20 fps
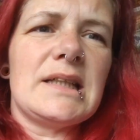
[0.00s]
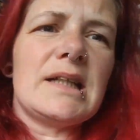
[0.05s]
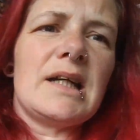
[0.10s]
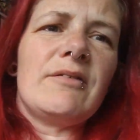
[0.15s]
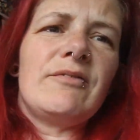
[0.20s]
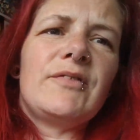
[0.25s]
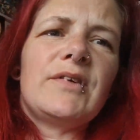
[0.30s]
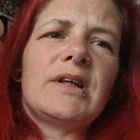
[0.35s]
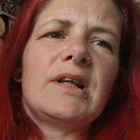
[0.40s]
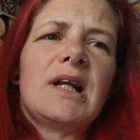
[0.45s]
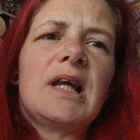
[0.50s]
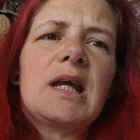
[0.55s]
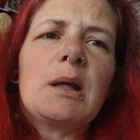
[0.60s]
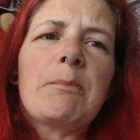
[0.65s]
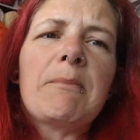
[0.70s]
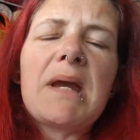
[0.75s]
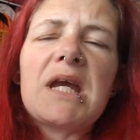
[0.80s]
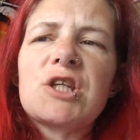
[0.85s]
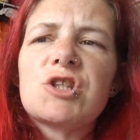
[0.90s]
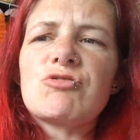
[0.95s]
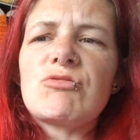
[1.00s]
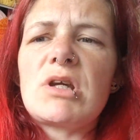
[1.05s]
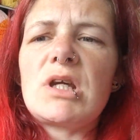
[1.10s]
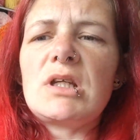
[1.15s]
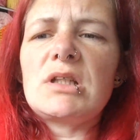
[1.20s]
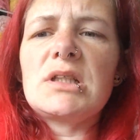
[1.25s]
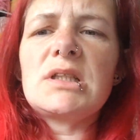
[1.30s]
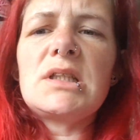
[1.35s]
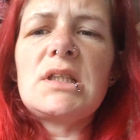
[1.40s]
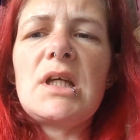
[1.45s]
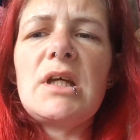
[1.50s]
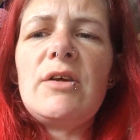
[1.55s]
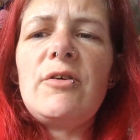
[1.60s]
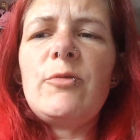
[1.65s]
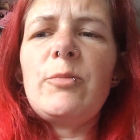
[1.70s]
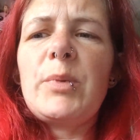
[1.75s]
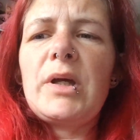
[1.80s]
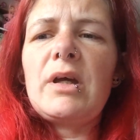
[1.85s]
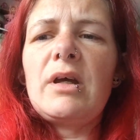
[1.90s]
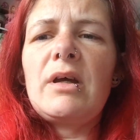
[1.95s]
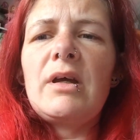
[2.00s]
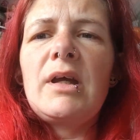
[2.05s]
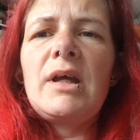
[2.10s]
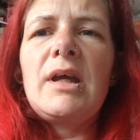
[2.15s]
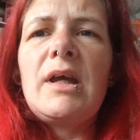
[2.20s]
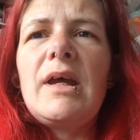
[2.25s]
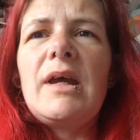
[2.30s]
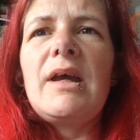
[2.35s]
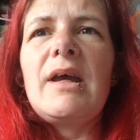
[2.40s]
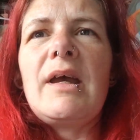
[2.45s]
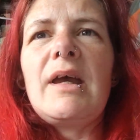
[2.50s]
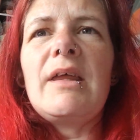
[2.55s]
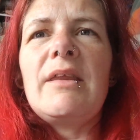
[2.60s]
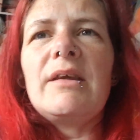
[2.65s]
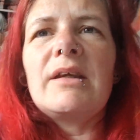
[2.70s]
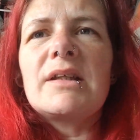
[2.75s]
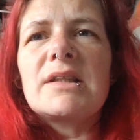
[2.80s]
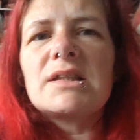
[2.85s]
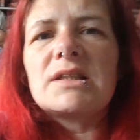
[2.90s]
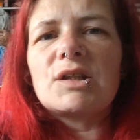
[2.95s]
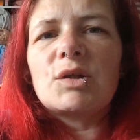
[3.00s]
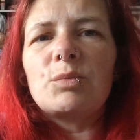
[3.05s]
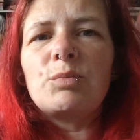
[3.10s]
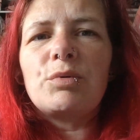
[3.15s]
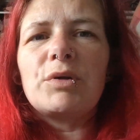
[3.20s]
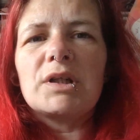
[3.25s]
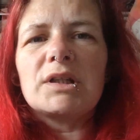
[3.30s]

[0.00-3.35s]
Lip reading: I'd have to like measure it and stuff, but I think it's so